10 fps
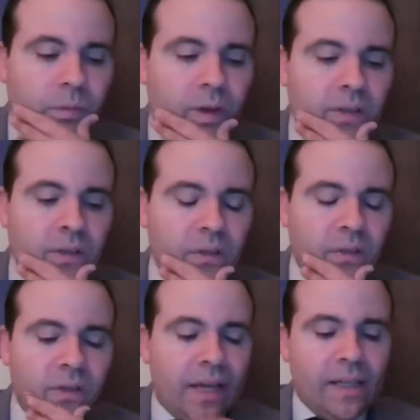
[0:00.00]
They still
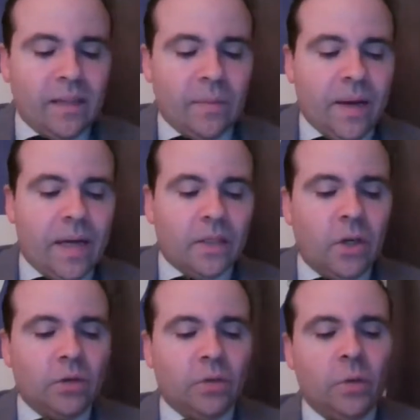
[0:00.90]
stand that the Mac
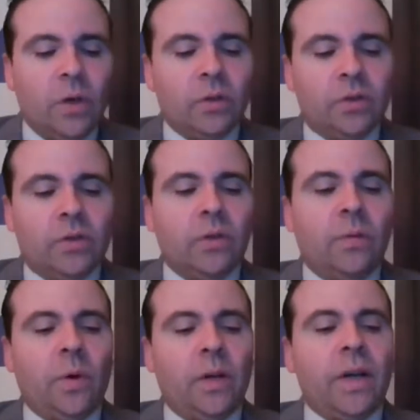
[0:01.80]
Jones will go to
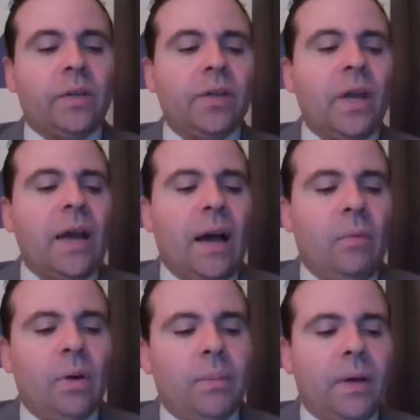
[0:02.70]
the 49ers.
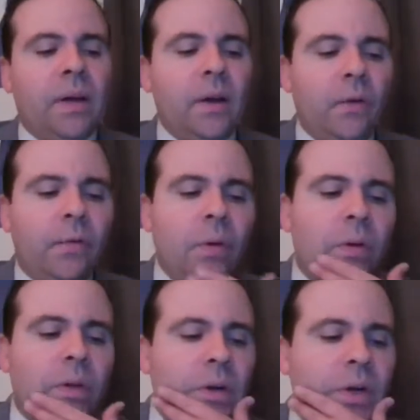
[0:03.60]
I want to hear a
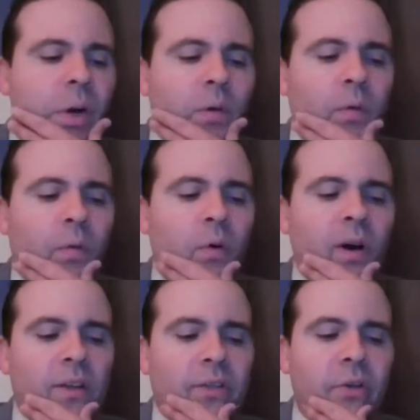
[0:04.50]
few little notes
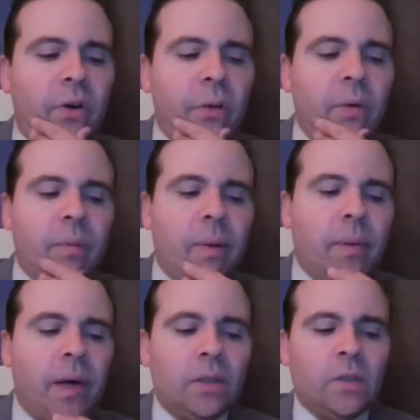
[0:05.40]
before I get started with
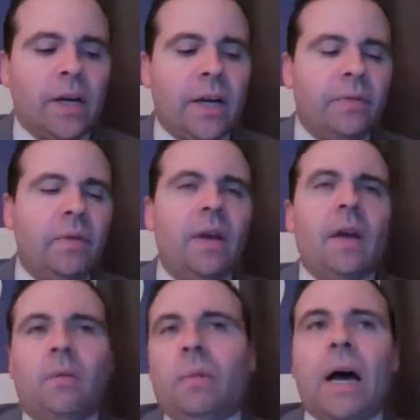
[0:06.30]
my mock draft.
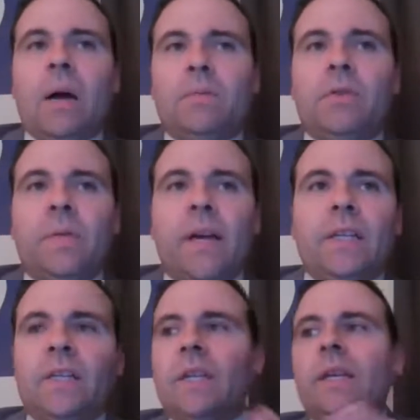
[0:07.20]
My
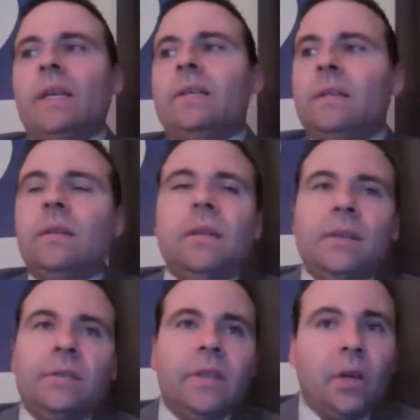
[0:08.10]
observation is
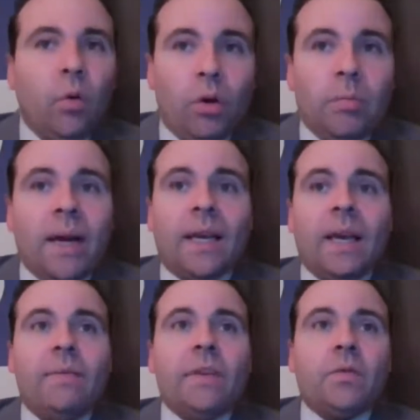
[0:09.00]
this is a
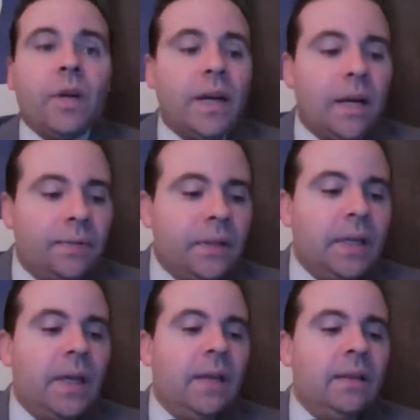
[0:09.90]
quarterback-heavy
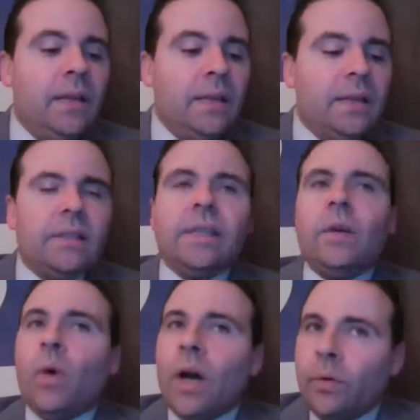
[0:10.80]
draft. This is
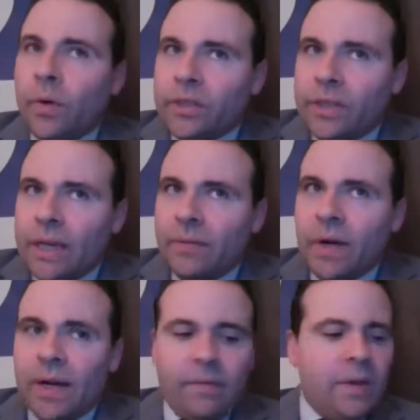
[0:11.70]
a wide
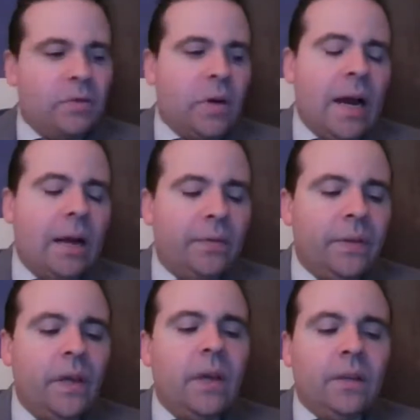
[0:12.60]
receiver-heavy
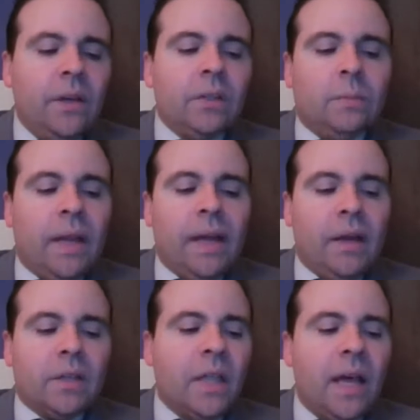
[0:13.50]
draft. There's
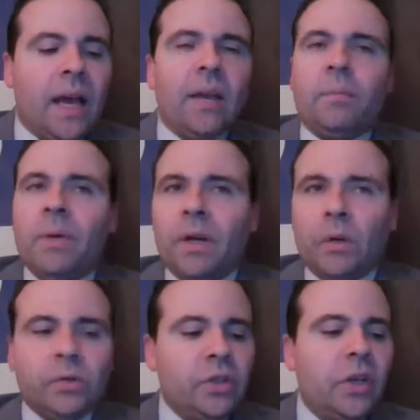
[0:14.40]
players like
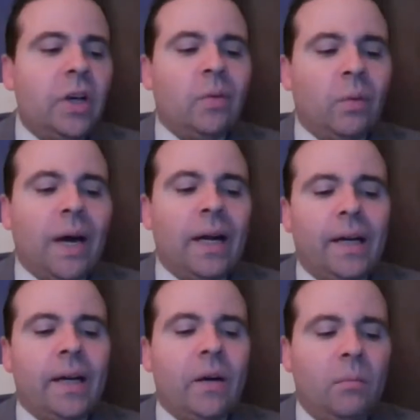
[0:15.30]
Pickles,
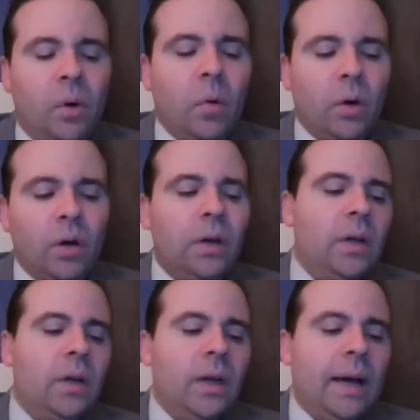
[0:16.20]
Rondell Moore,
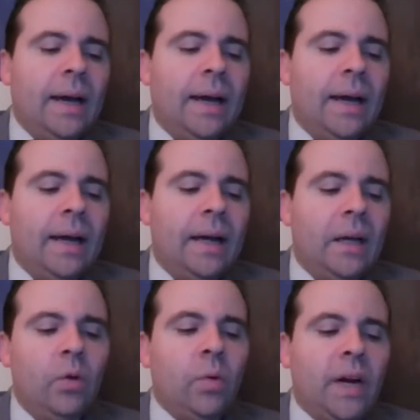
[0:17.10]

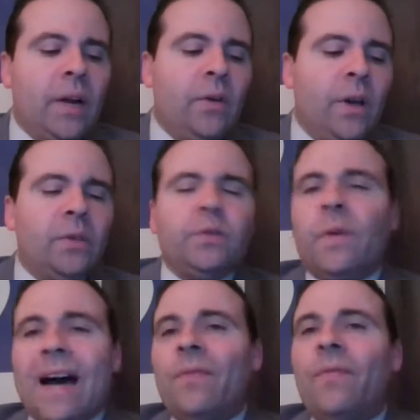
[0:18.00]
who's
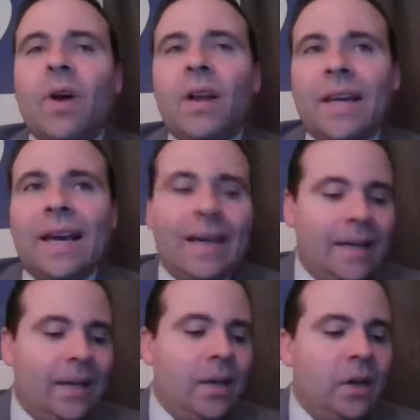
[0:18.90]

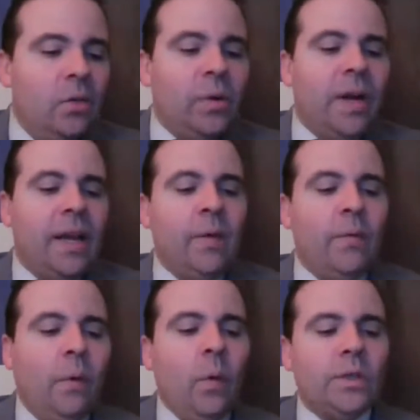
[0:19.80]
5'9", who ran a
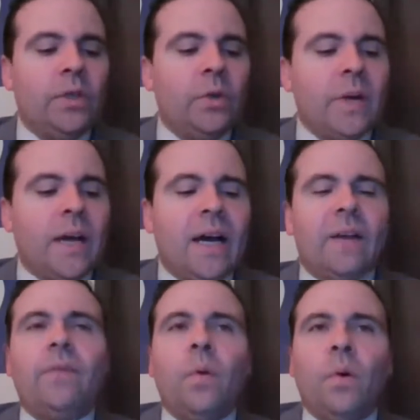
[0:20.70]

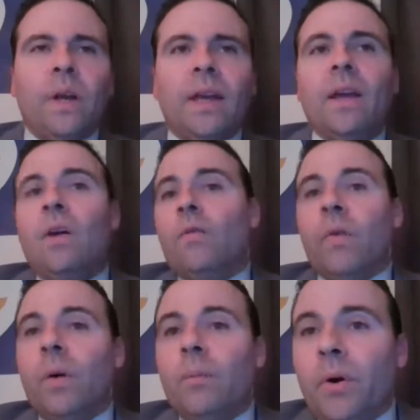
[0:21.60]
4.29 40
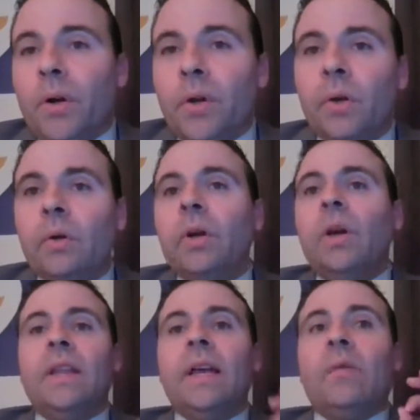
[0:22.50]
from Purdue.
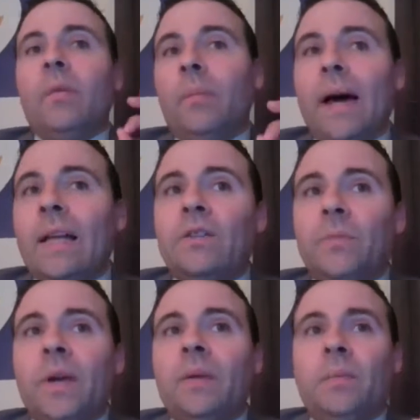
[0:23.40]
That
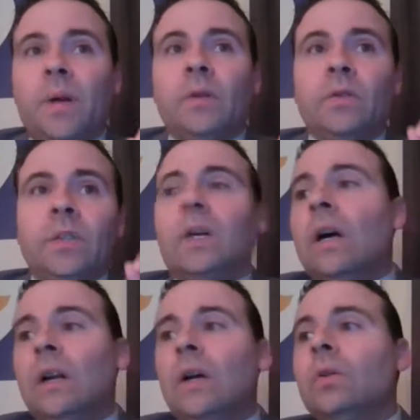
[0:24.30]
reminds me, Pickles and
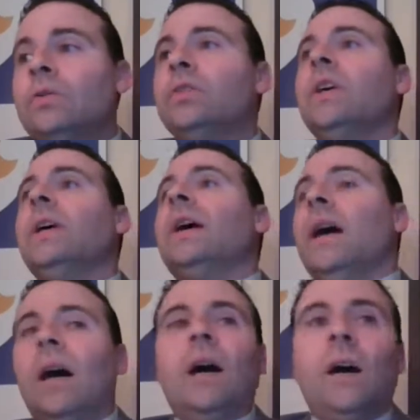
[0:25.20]
Carlos,
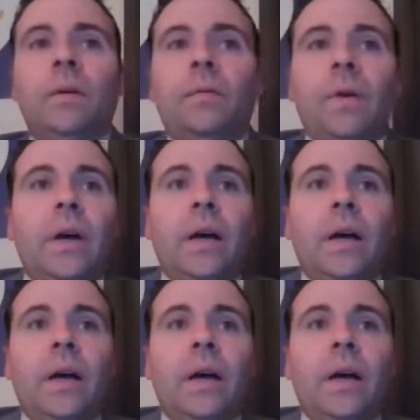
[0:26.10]
of